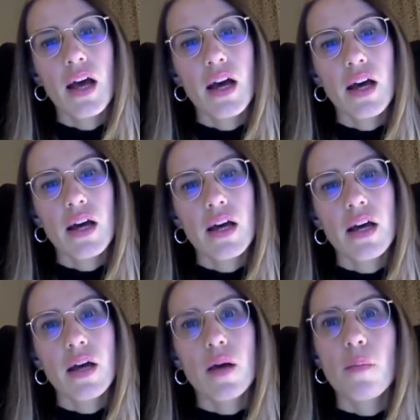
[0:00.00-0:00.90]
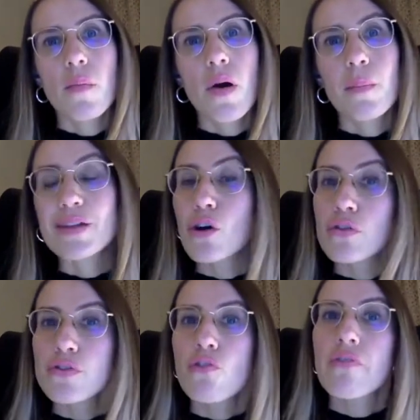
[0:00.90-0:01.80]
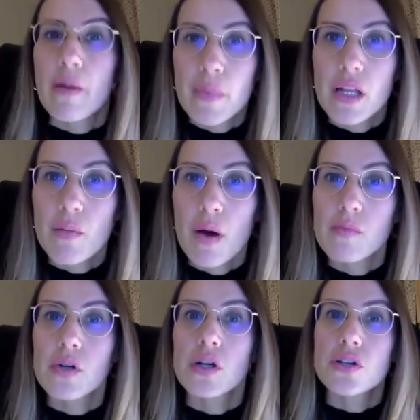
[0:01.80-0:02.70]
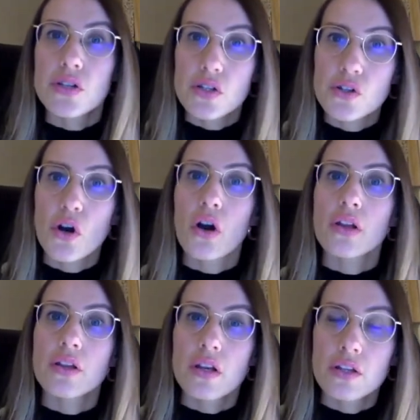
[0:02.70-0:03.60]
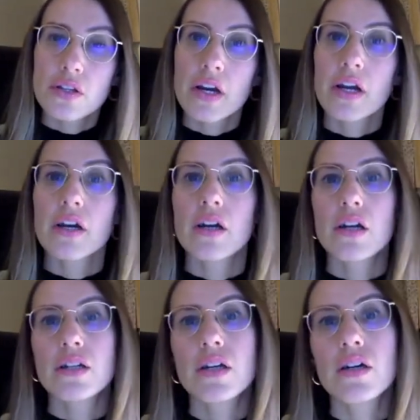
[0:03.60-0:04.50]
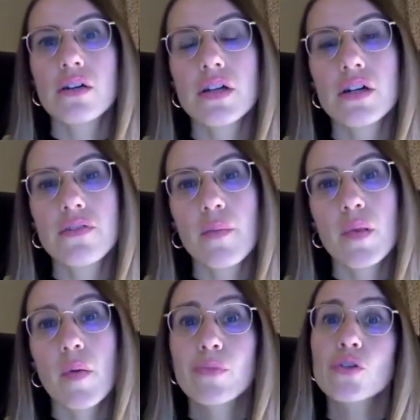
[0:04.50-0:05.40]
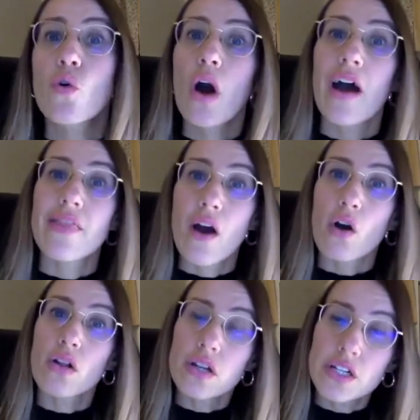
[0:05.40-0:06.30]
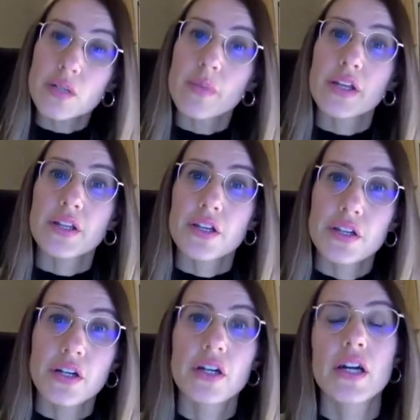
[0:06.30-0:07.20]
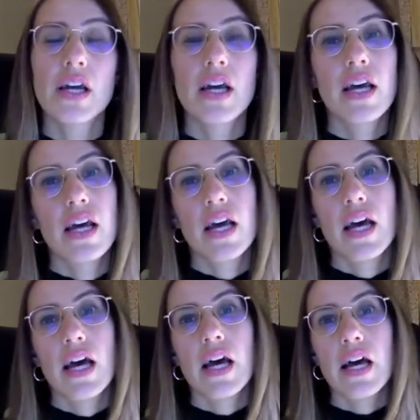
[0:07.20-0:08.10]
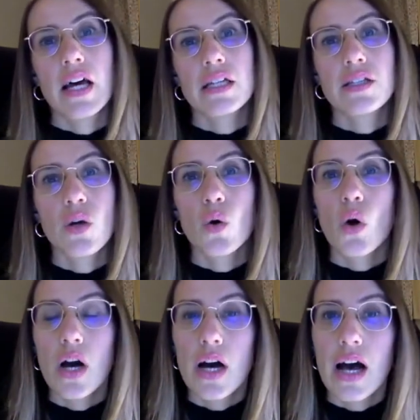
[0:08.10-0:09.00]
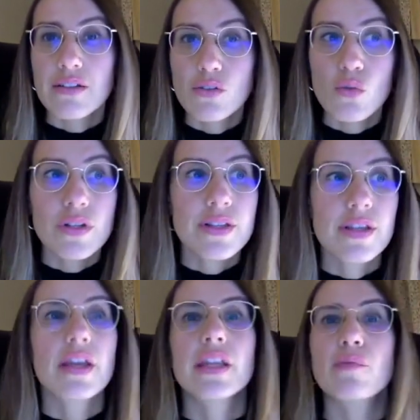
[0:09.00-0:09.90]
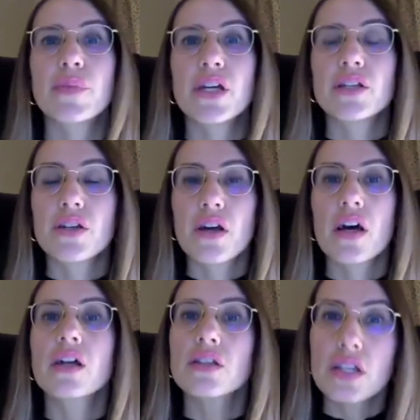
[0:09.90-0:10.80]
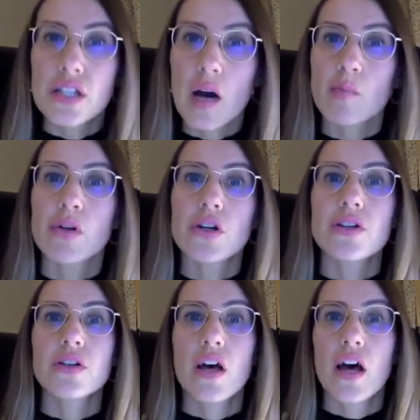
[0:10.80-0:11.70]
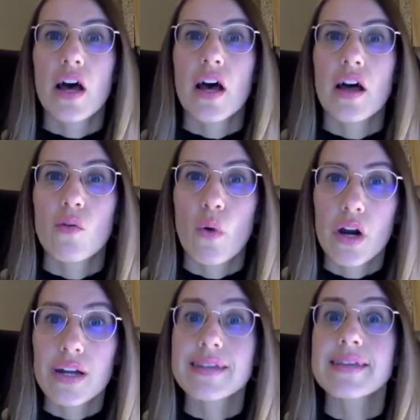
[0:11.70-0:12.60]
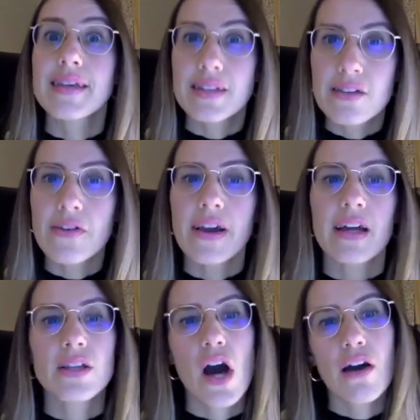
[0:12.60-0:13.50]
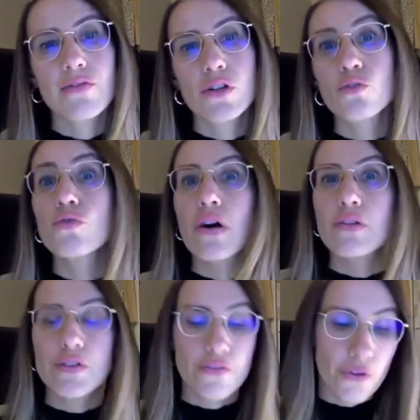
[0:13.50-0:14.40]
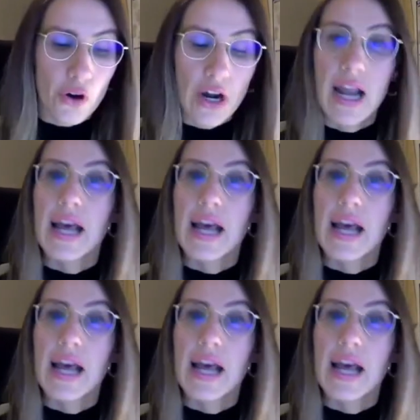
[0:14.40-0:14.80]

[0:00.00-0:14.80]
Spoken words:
but also family members join their family members who had already been here. So as you will see in a bit, the numbers were significant after 2004.